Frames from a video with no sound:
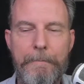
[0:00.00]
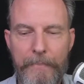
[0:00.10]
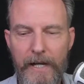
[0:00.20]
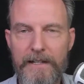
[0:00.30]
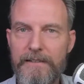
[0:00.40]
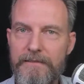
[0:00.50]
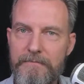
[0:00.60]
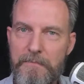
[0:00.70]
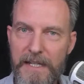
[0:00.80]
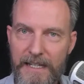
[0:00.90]
But
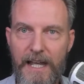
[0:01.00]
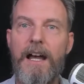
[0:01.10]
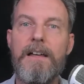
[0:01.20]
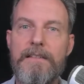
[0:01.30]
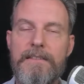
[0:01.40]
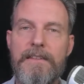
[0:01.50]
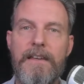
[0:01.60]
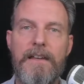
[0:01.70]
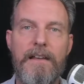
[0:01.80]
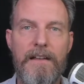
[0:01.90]
because
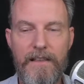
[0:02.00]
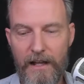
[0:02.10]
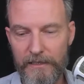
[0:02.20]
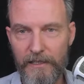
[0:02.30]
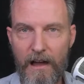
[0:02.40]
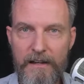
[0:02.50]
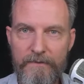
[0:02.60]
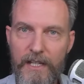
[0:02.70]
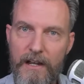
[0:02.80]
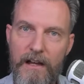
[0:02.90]
a lot
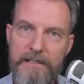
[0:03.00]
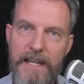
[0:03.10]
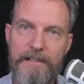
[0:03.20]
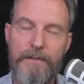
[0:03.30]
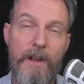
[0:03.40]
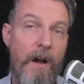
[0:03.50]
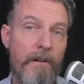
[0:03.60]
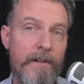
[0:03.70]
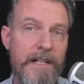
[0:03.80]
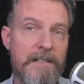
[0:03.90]
of the context was
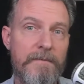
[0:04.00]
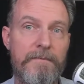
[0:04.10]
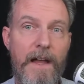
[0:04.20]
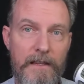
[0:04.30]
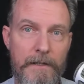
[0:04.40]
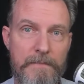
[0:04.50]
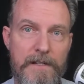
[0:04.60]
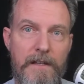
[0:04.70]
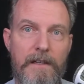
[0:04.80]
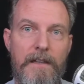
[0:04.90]
already
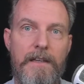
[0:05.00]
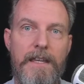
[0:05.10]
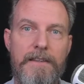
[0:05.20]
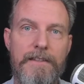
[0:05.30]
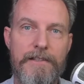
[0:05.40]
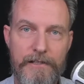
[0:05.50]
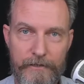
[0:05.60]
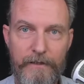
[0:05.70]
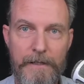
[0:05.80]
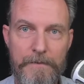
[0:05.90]
developed in the
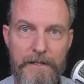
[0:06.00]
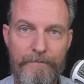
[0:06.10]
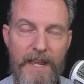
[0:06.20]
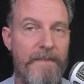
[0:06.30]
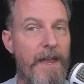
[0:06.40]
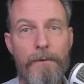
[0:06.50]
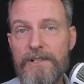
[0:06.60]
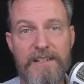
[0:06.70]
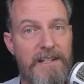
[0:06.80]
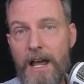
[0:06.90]
script, and they were
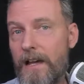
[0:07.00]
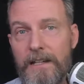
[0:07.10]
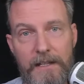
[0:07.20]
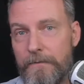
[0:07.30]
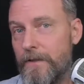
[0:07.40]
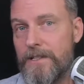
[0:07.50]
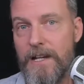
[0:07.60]
just cutting it for